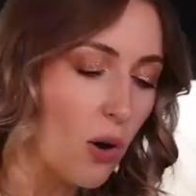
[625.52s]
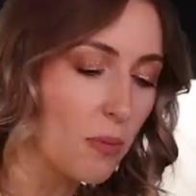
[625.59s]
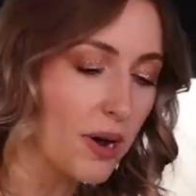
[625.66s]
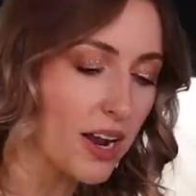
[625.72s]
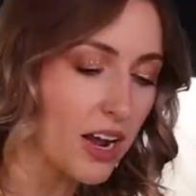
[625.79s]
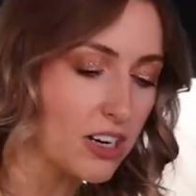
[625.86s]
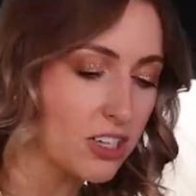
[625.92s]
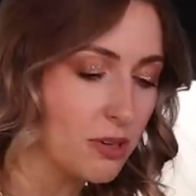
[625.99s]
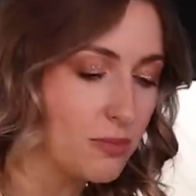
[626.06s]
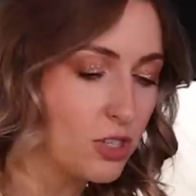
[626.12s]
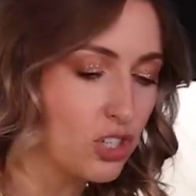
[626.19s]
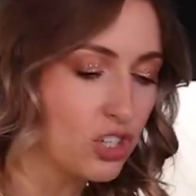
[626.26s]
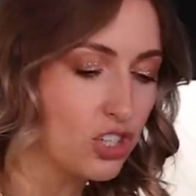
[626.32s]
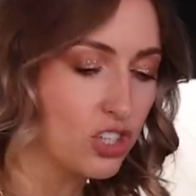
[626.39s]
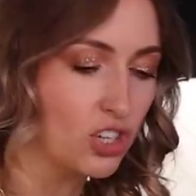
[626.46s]
Oh my gosh, I'm
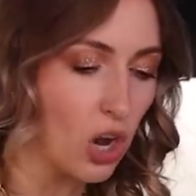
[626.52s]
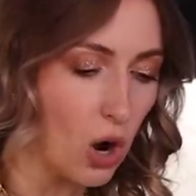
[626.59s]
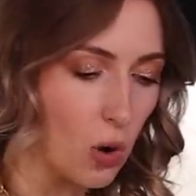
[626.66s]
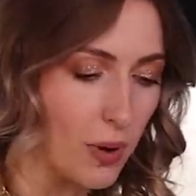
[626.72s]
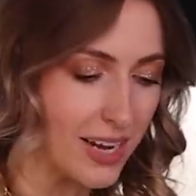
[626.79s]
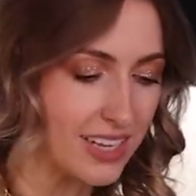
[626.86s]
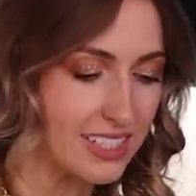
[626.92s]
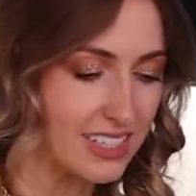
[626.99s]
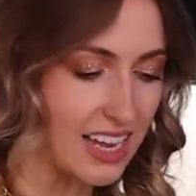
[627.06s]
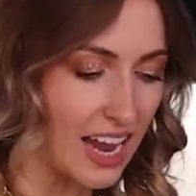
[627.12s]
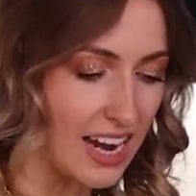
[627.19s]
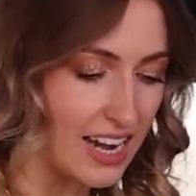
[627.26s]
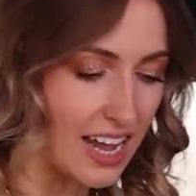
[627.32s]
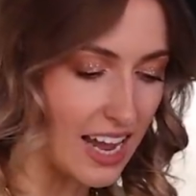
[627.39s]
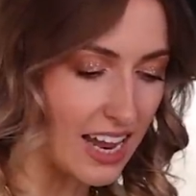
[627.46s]
so
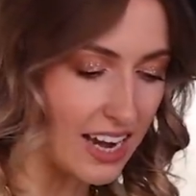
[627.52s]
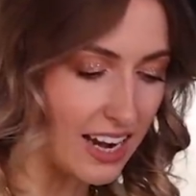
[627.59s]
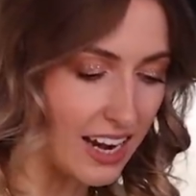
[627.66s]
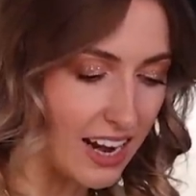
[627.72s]
excited.